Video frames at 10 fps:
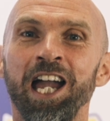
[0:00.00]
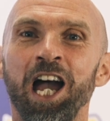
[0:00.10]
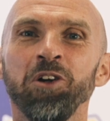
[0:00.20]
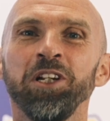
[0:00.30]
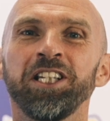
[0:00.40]
It
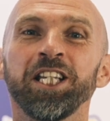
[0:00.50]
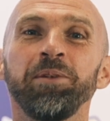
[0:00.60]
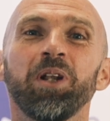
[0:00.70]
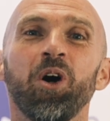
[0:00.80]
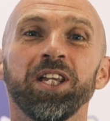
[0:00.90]
only
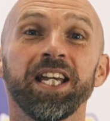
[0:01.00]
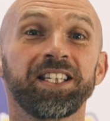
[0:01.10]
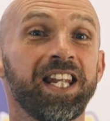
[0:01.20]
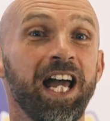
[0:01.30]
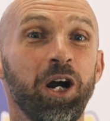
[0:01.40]
seemed like
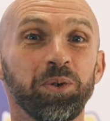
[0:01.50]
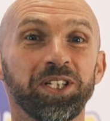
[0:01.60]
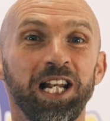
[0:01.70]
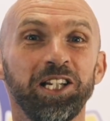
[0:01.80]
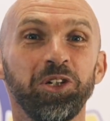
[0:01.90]
yesterday I was
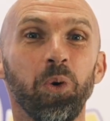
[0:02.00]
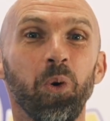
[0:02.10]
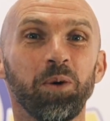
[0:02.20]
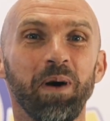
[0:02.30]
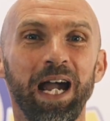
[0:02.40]
telling you
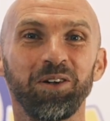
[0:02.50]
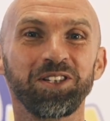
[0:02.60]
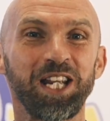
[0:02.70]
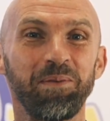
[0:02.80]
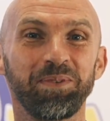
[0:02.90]
all about
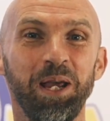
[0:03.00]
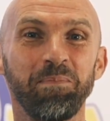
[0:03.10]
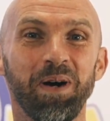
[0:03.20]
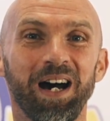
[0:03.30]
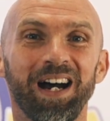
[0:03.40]

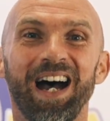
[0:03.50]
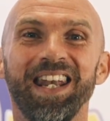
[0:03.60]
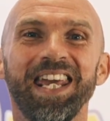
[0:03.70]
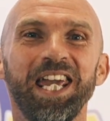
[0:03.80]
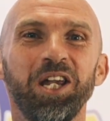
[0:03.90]
September,
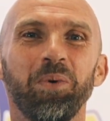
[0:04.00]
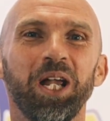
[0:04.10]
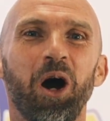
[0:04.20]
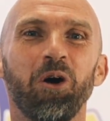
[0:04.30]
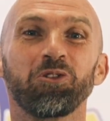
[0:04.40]
and here
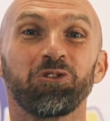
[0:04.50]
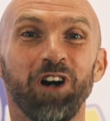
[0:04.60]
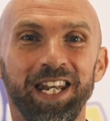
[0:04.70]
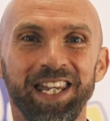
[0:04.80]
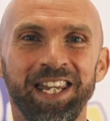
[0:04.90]
we are
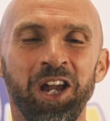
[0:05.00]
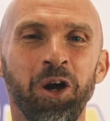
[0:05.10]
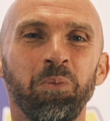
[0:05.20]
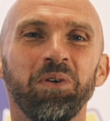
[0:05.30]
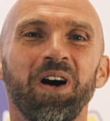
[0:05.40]
already
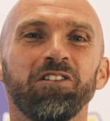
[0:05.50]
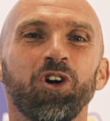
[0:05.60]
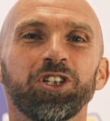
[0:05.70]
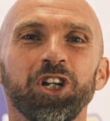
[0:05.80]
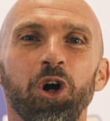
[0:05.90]
with our
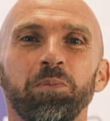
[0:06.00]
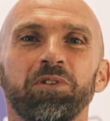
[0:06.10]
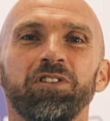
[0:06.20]
October